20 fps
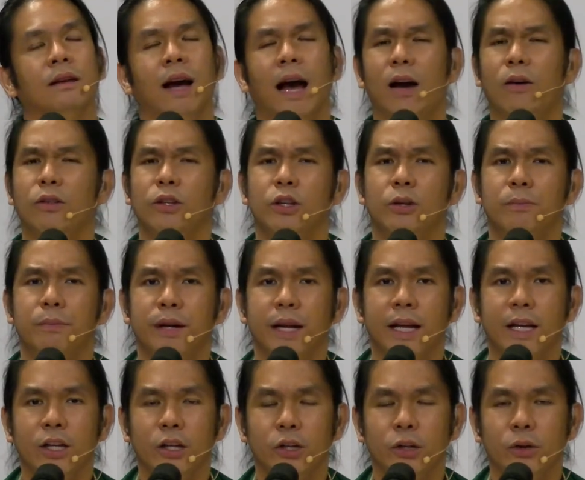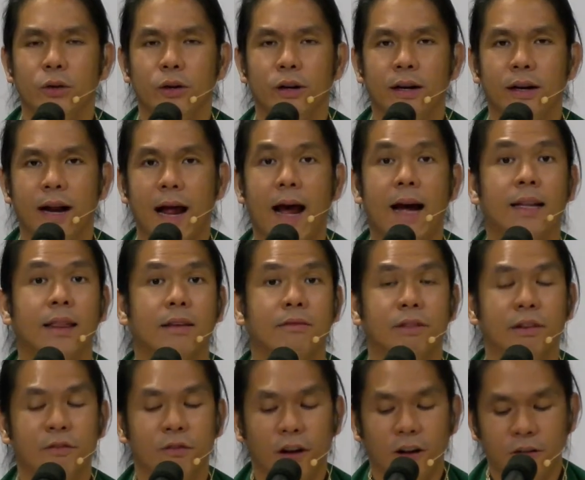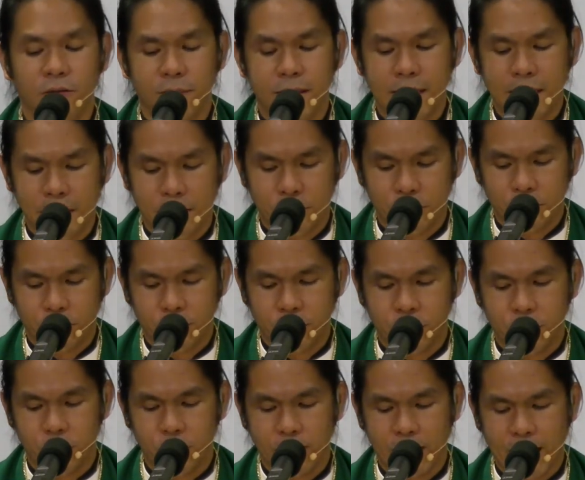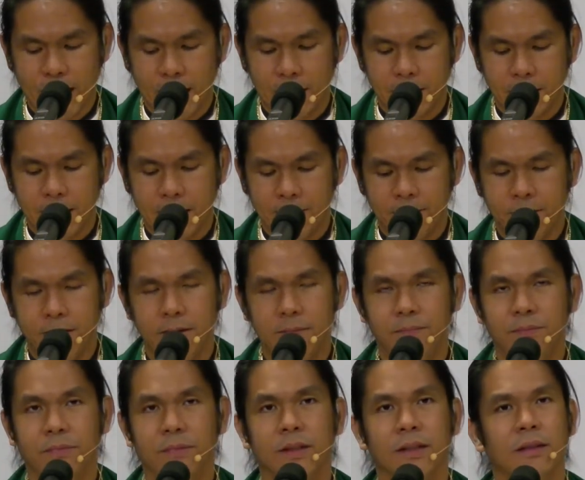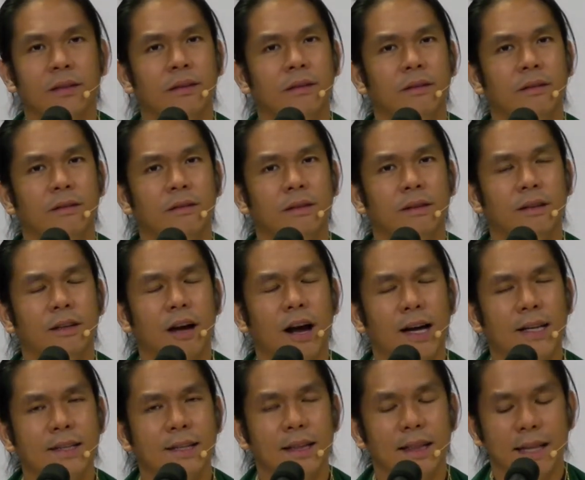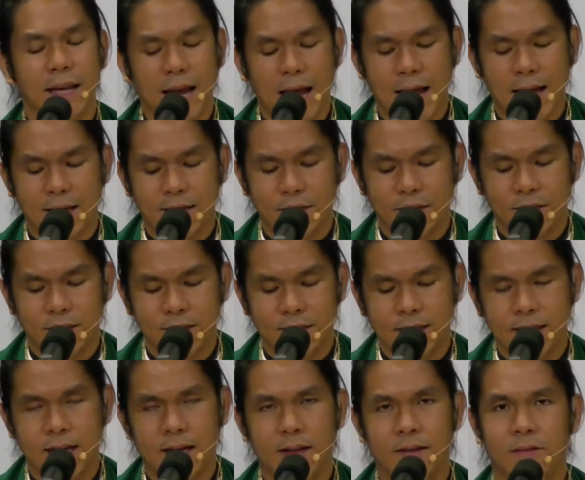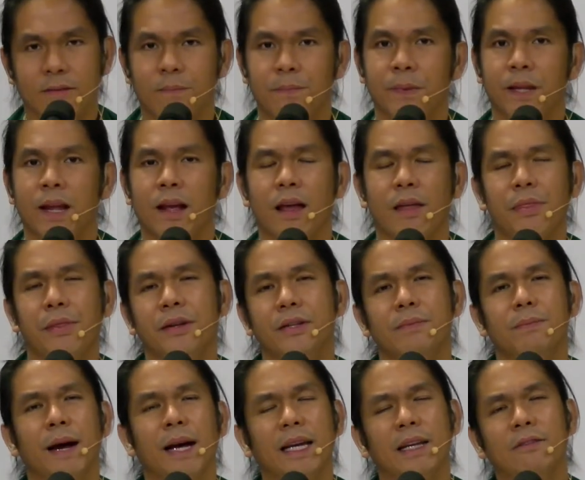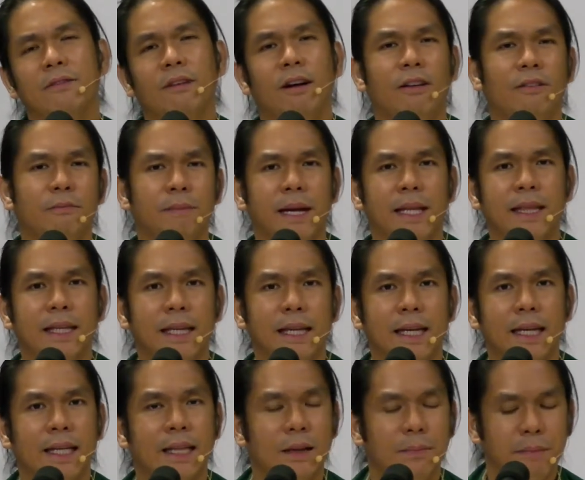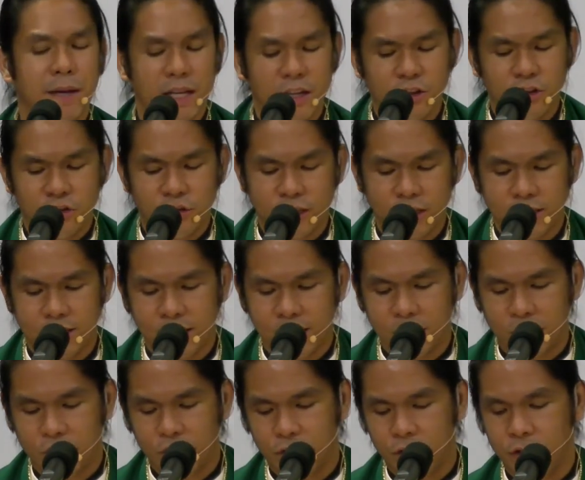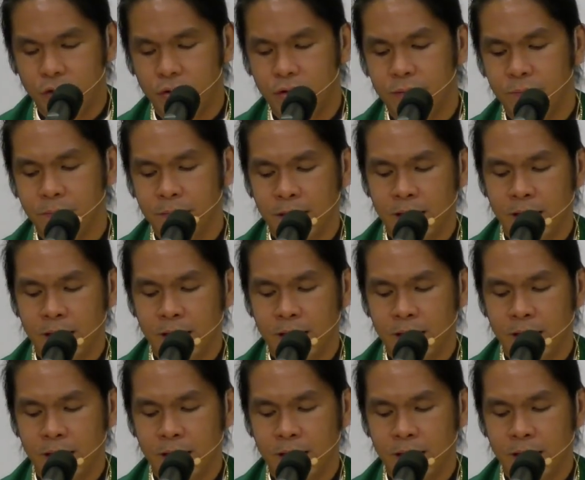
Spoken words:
How do you bring your active involvement in the church to a higher level? Well, constantly ask yourself, does my involvement in the ministries in the church